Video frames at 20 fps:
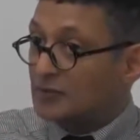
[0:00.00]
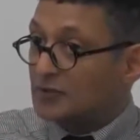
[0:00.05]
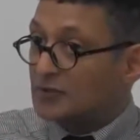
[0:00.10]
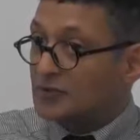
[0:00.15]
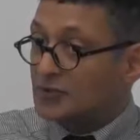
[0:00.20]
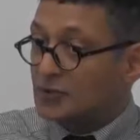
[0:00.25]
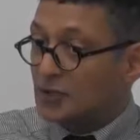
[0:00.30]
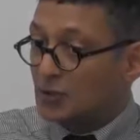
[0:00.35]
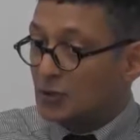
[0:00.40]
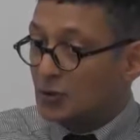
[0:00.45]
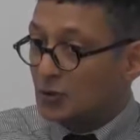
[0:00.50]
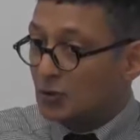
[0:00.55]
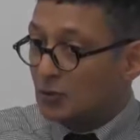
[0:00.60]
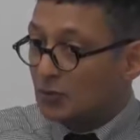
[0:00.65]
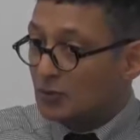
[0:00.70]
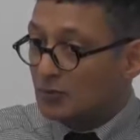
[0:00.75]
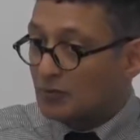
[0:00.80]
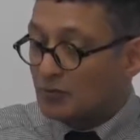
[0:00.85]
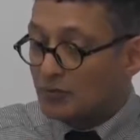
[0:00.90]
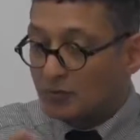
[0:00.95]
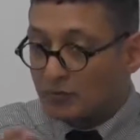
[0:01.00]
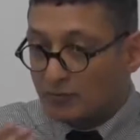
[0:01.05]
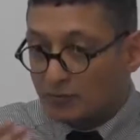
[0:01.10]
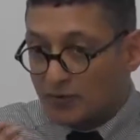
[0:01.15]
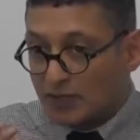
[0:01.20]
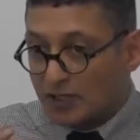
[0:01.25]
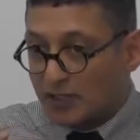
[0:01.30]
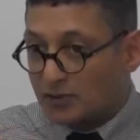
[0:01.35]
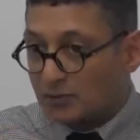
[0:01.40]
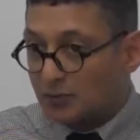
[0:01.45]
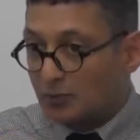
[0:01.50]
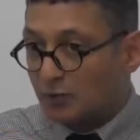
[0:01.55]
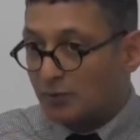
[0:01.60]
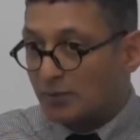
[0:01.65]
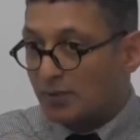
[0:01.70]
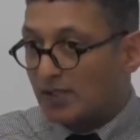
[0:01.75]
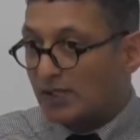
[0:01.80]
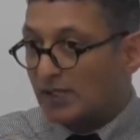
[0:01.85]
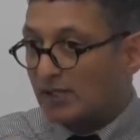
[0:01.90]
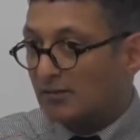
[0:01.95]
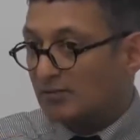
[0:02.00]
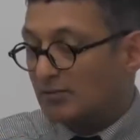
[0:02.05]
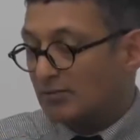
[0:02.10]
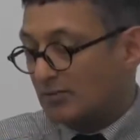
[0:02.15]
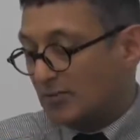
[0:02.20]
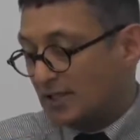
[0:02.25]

So this would be,